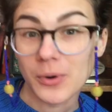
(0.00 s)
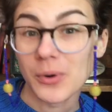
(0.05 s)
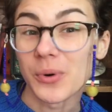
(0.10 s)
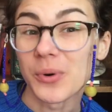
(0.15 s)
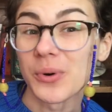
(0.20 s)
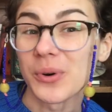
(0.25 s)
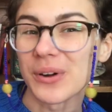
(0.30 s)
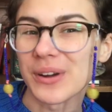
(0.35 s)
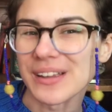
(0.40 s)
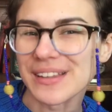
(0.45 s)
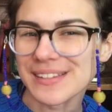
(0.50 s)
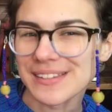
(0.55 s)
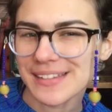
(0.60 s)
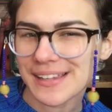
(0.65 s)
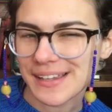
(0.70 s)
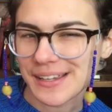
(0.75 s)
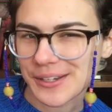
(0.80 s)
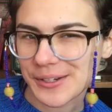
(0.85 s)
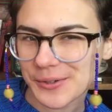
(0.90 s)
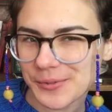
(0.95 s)
Or is
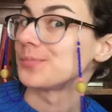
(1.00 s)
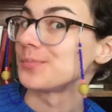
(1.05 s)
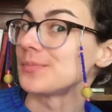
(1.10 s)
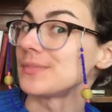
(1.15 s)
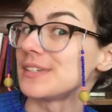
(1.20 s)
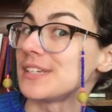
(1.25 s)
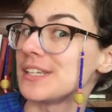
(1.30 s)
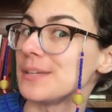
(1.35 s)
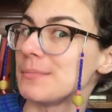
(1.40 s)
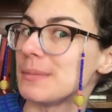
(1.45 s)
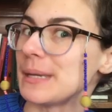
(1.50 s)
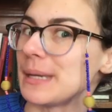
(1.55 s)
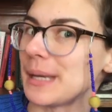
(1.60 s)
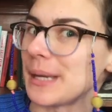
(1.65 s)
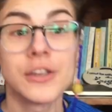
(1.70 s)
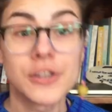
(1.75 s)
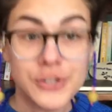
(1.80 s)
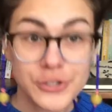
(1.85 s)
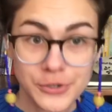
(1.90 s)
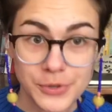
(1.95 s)
it? TBD.
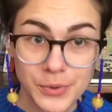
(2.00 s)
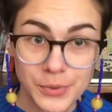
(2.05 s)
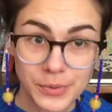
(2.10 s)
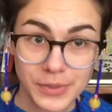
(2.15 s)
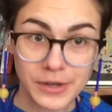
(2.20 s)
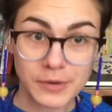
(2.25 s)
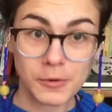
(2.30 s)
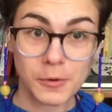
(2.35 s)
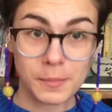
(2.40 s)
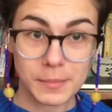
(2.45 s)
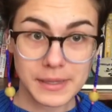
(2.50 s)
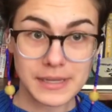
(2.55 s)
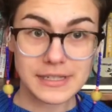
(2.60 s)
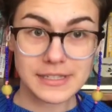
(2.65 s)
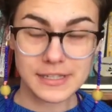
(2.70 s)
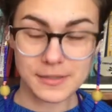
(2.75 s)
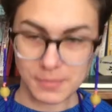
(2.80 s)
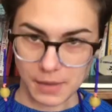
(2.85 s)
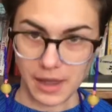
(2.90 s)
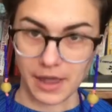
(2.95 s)
So there will be
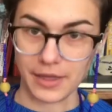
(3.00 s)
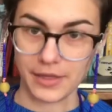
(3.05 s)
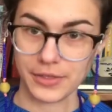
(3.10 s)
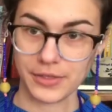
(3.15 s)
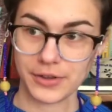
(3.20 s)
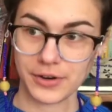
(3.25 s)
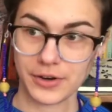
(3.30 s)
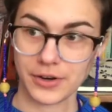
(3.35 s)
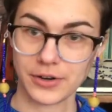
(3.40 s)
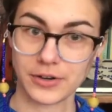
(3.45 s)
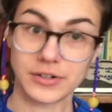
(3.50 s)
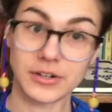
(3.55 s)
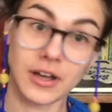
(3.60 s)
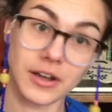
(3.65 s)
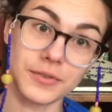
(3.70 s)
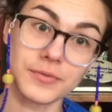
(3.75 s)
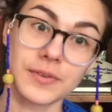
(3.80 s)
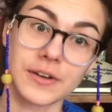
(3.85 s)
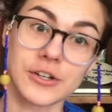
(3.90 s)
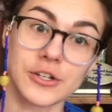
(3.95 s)
some other
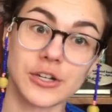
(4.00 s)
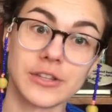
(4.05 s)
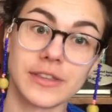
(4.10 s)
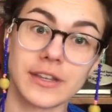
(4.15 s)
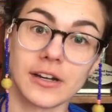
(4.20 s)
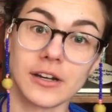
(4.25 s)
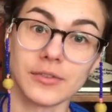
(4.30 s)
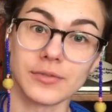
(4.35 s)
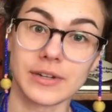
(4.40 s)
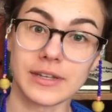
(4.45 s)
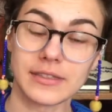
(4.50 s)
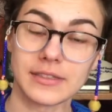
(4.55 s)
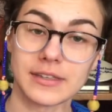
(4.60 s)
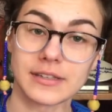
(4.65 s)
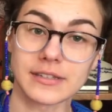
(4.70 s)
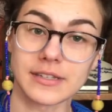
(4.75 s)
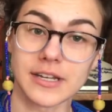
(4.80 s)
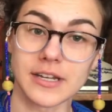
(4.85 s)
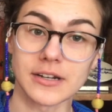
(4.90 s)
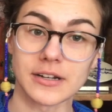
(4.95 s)
nonfiction that I'll read
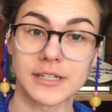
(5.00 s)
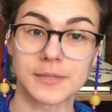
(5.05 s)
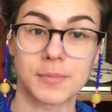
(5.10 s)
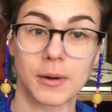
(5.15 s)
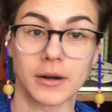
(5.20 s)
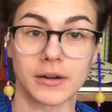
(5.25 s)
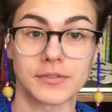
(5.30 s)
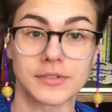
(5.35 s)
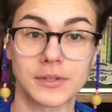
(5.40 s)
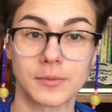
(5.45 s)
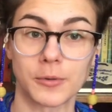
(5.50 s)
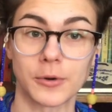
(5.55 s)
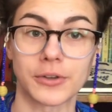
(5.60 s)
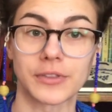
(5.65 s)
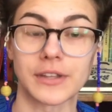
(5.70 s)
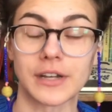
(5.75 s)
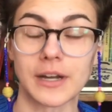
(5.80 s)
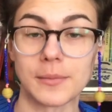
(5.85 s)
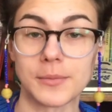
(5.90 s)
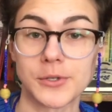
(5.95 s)
this year as part of some work
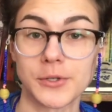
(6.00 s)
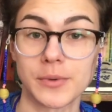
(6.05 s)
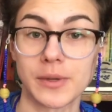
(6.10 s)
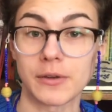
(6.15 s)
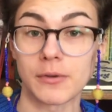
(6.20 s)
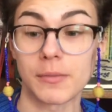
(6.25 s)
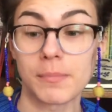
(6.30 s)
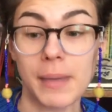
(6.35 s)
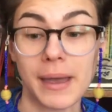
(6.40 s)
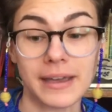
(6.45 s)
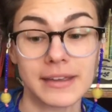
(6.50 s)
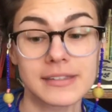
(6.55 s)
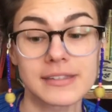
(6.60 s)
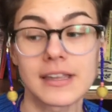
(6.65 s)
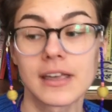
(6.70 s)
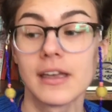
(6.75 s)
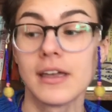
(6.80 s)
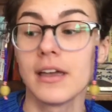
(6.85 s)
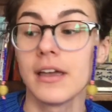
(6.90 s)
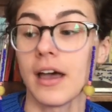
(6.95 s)
that I'm doing with Becks
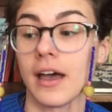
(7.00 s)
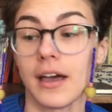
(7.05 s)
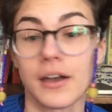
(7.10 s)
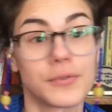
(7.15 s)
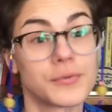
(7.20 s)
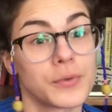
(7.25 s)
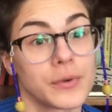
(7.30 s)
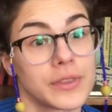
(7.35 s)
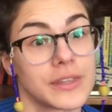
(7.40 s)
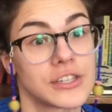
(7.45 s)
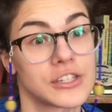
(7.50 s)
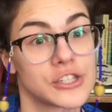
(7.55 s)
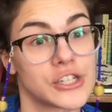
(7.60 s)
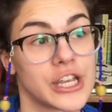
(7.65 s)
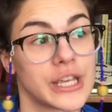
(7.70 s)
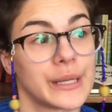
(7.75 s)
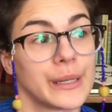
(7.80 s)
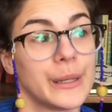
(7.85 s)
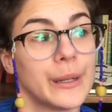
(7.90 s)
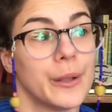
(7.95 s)
uh, for this
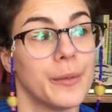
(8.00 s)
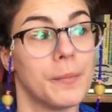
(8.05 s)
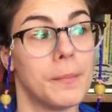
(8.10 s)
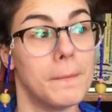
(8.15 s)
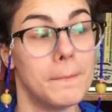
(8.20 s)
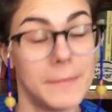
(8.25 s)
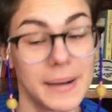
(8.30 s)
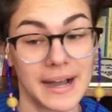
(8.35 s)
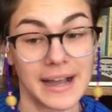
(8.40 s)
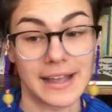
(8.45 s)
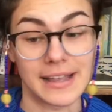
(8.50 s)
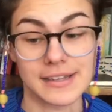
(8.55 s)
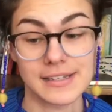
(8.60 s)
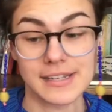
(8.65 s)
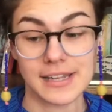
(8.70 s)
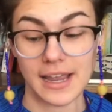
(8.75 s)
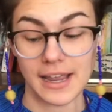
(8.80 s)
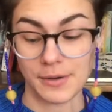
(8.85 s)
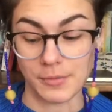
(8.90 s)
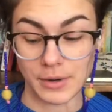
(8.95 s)
channel, but
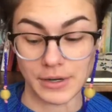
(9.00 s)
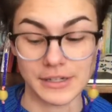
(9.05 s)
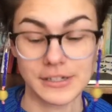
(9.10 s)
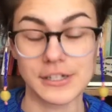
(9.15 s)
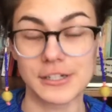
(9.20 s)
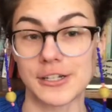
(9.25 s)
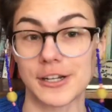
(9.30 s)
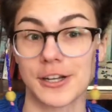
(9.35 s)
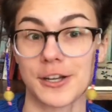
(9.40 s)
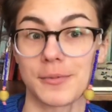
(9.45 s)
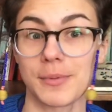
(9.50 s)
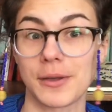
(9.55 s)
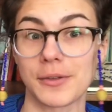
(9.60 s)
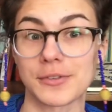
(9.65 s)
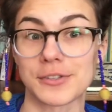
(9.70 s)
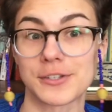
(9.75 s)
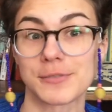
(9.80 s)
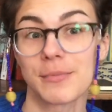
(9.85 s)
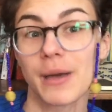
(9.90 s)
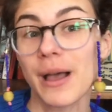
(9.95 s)
I wanted to talk about
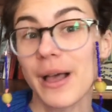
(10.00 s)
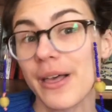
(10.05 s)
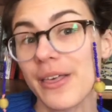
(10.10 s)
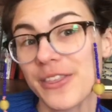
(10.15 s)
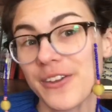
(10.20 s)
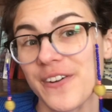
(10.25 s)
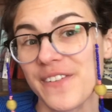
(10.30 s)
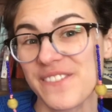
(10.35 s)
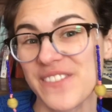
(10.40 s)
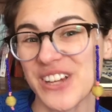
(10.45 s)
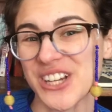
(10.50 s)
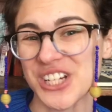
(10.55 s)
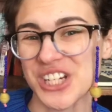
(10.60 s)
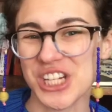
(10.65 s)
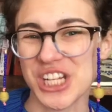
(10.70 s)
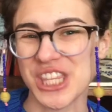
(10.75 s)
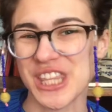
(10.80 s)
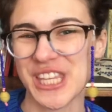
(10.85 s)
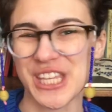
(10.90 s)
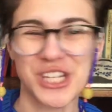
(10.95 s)
some other
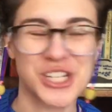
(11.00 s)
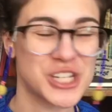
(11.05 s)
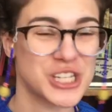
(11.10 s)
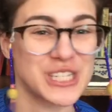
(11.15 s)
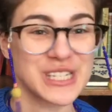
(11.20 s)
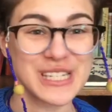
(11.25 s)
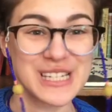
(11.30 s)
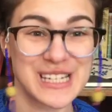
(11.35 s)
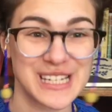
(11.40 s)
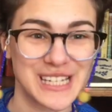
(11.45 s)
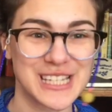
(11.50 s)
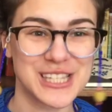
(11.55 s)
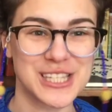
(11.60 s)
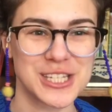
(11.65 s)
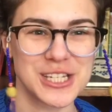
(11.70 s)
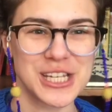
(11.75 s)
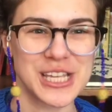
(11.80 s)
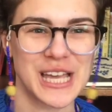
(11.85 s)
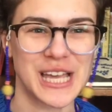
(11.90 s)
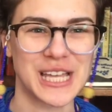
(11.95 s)
fiction that just needs
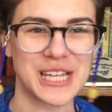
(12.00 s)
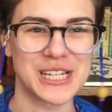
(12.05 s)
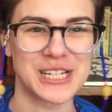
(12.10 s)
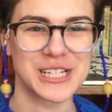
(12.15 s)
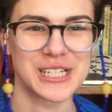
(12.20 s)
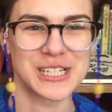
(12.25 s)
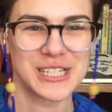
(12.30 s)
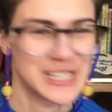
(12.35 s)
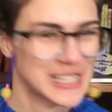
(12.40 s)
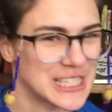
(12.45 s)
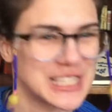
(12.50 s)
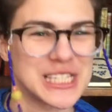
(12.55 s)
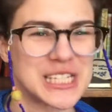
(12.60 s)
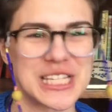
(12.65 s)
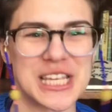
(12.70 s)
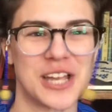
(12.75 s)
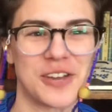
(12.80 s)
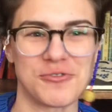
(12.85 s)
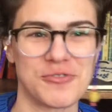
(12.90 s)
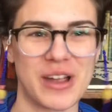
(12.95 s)
to get needs to
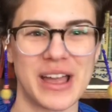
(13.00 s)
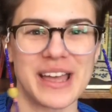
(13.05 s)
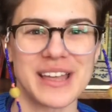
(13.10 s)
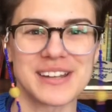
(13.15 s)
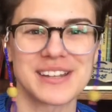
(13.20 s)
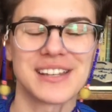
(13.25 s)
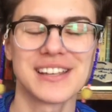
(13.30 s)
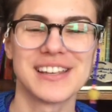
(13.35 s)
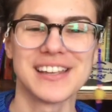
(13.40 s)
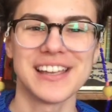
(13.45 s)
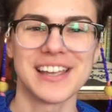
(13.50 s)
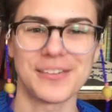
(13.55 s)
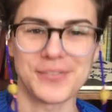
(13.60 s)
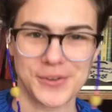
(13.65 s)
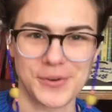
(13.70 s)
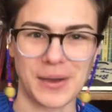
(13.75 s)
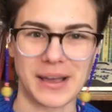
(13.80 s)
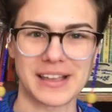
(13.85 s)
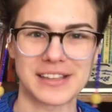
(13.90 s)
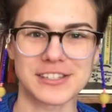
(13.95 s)
get read, if
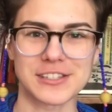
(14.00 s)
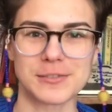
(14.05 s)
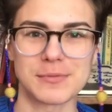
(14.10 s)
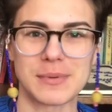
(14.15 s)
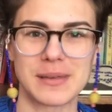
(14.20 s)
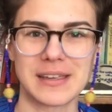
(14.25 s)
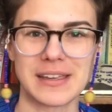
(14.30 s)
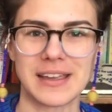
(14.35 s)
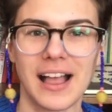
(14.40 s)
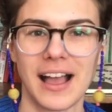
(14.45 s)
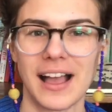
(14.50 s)
you ask me.